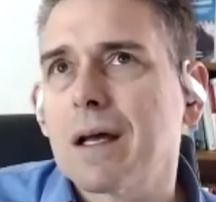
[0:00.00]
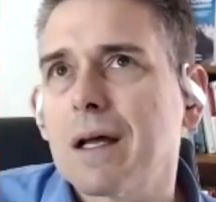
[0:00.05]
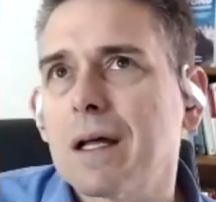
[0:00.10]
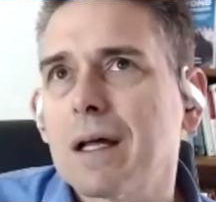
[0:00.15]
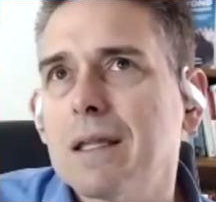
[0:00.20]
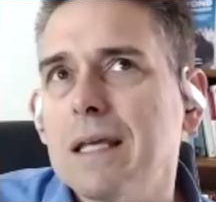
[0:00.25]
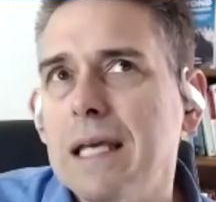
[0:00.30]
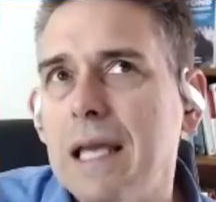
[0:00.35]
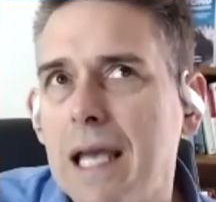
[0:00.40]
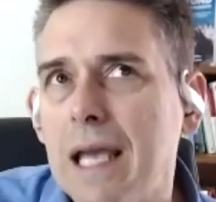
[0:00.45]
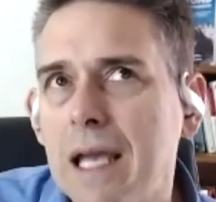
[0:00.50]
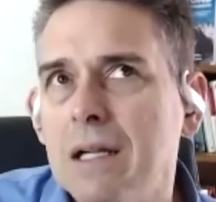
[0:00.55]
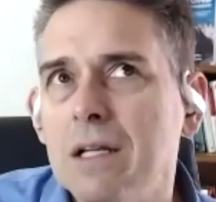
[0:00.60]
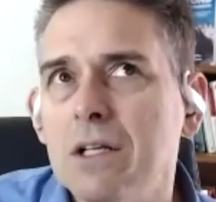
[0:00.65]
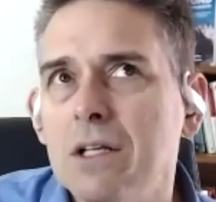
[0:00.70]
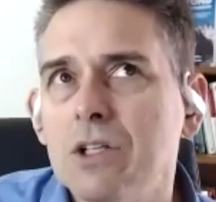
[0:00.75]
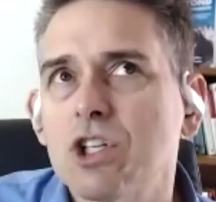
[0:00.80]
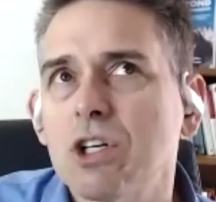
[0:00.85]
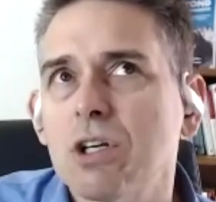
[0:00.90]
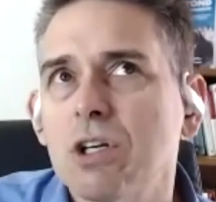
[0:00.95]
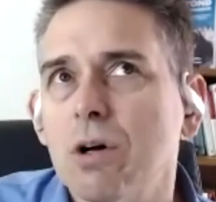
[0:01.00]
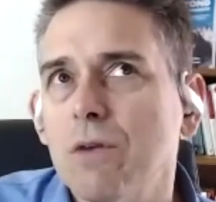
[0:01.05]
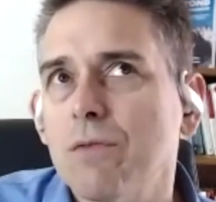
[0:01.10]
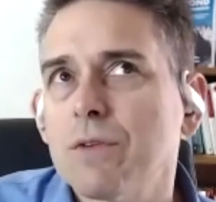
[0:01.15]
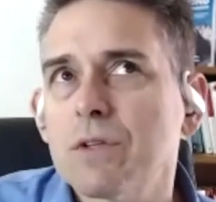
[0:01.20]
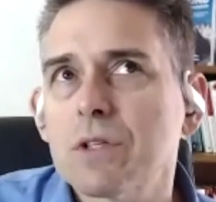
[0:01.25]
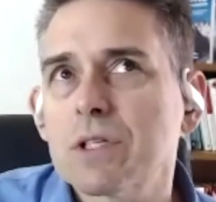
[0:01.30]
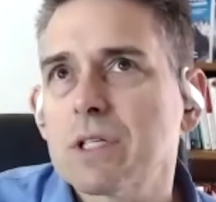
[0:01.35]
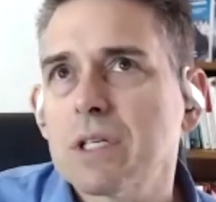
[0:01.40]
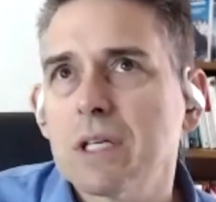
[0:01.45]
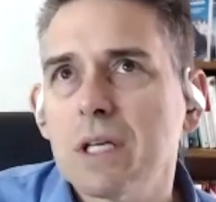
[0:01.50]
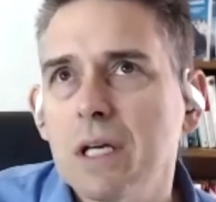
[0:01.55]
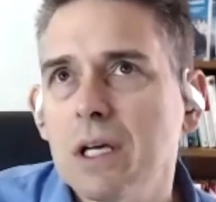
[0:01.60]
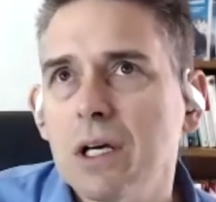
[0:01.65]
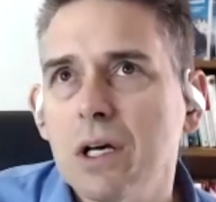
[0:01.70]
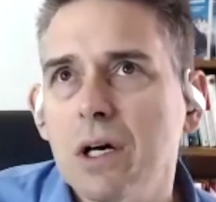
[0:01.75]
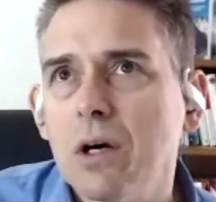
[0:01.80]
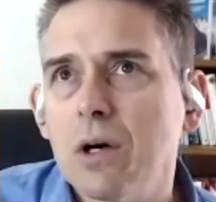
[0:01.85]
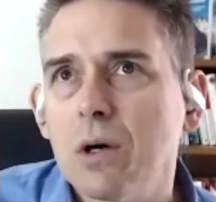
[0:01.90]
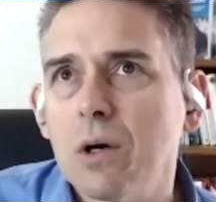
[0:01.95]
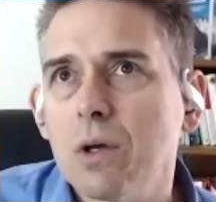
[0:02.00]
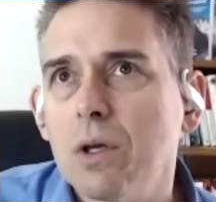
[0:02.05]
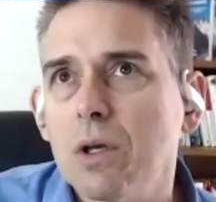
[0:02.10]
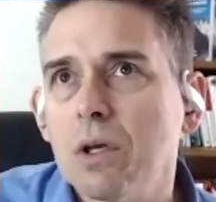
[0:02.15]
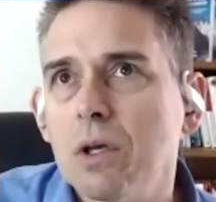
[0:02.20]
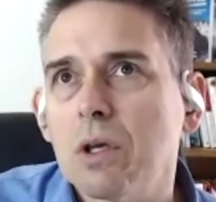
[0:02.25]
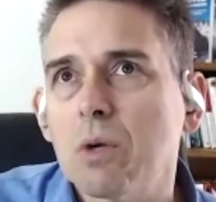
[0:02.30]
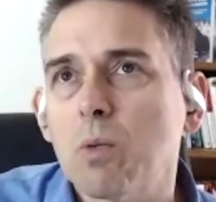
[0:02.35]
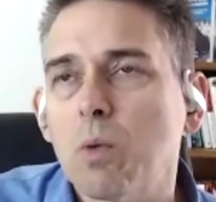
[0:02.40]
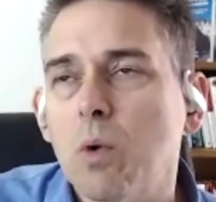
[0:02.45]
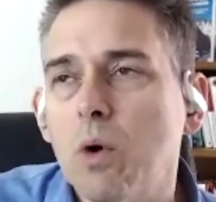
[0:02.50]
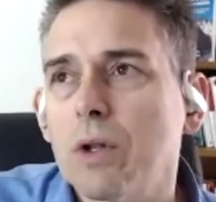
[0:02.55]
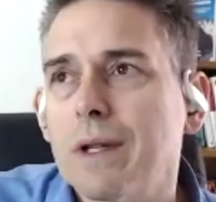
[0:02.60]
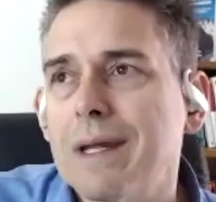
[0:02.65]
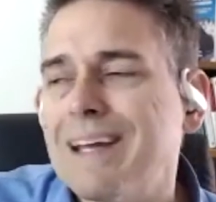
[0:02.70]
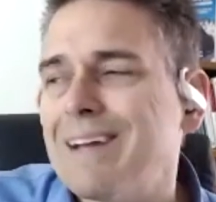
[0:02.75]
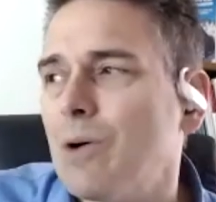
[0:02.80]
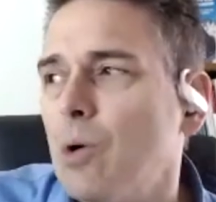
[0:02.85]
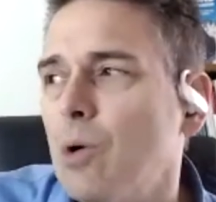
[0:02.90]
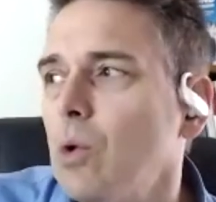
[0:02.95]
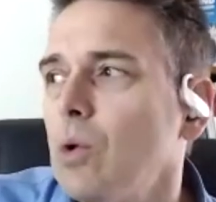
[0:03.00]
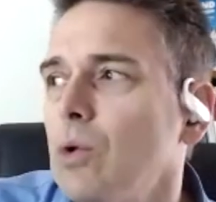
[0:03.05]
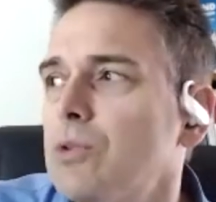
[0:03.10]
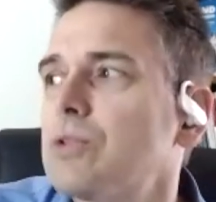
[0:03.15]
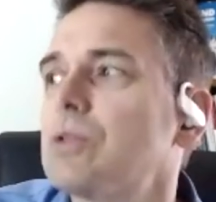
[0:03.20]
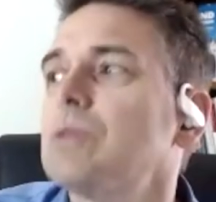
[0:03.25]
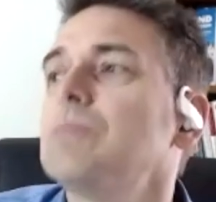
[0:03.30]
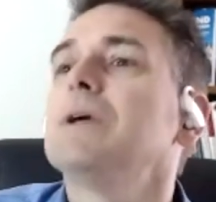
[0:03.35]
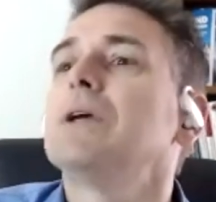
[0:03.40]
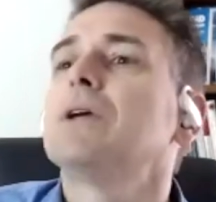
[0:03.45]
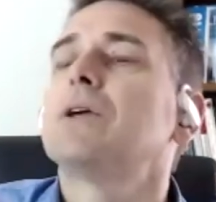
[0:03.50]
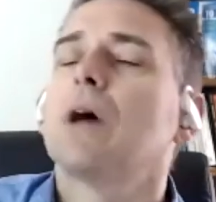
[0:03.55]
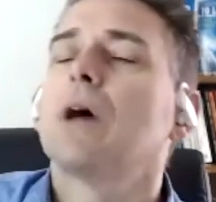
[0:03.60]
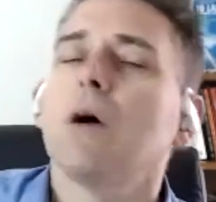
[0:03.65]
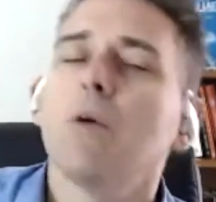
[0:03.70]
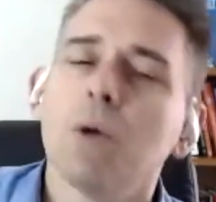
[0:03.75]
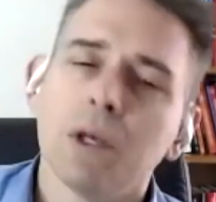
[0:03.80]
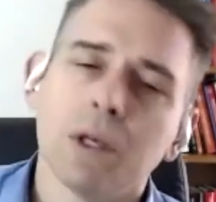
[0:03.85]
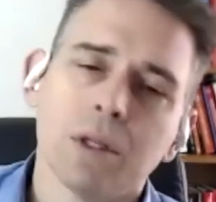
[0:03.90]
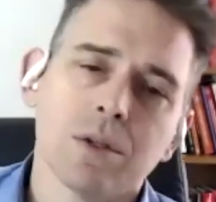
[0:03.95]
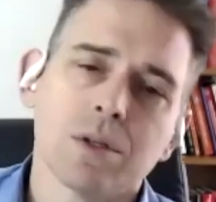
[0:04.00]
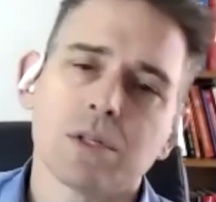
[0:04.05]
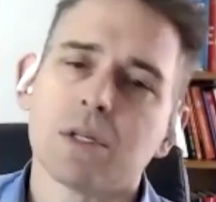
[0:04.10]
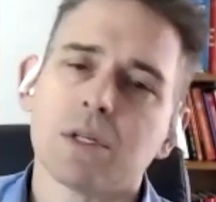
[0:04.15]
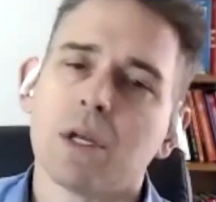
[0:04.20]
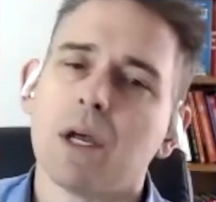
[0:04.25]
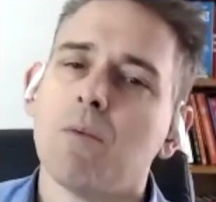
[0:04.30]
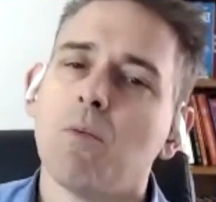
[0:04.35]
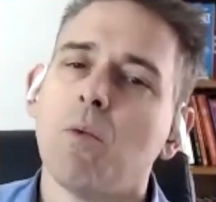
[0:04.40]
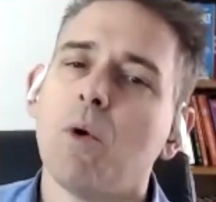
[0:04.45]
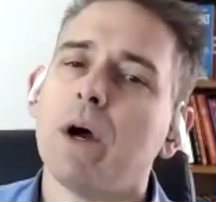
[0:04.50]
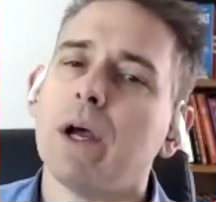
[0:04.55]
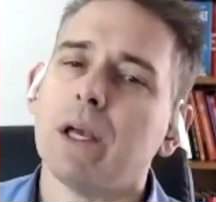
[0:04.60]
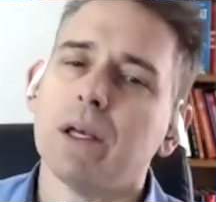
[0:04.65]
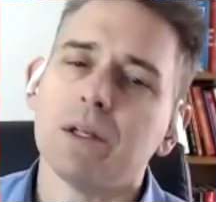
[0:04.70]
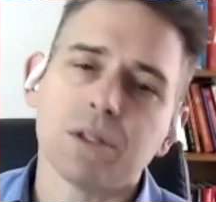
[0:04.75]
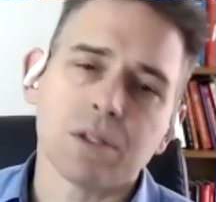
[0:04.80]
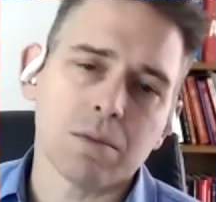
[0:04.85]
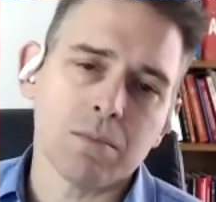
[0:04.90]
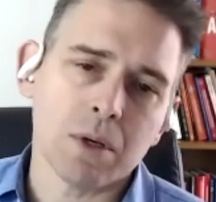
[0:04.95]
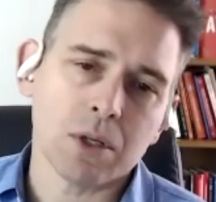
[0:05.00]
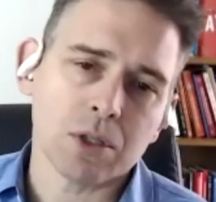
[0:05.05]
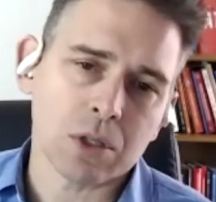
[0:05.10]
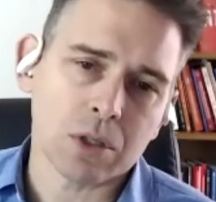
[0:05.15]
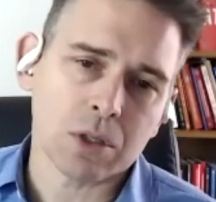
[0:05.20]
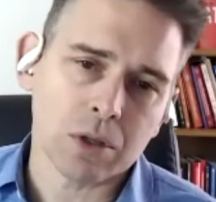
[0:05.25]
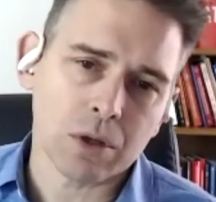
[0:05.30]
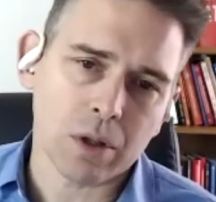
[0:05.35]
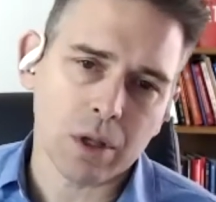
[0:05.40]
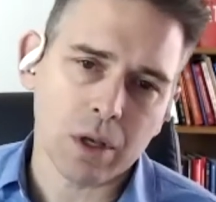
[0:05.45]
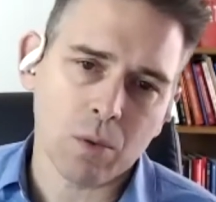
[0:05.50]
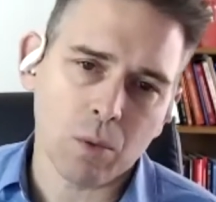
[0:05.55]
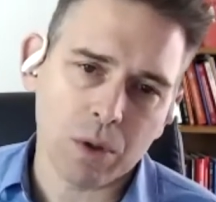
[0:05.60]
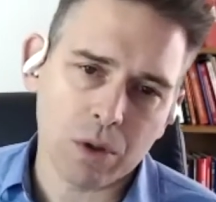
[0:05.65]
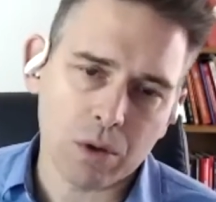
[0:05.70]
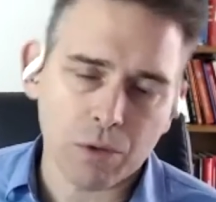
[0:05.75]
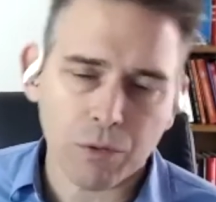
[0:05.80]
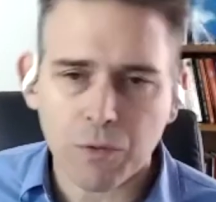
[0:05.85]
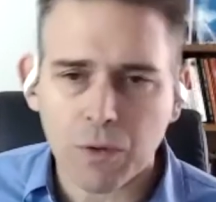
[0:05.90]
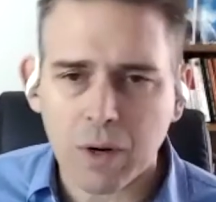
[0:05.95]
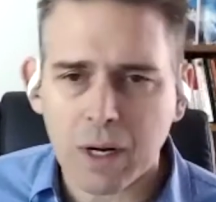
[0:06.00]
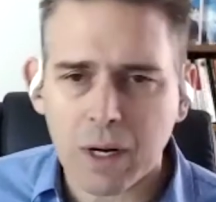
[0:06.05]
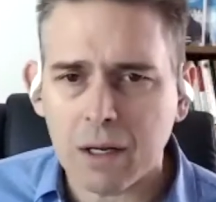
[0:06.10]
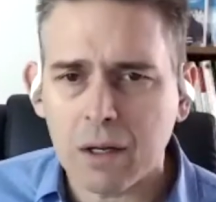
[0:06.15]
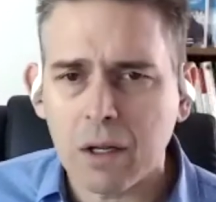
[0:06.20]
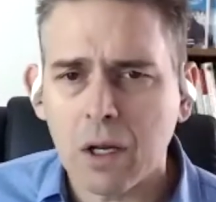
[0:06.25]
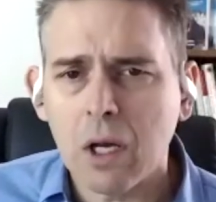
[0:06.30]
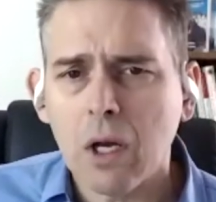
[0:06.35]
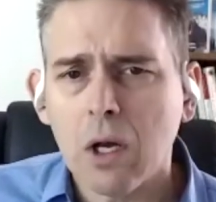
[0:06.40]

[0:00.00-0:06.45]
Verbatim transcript: the energy of the CEO, you want it all to be going in the same way, as you mentioned earlier with your friend,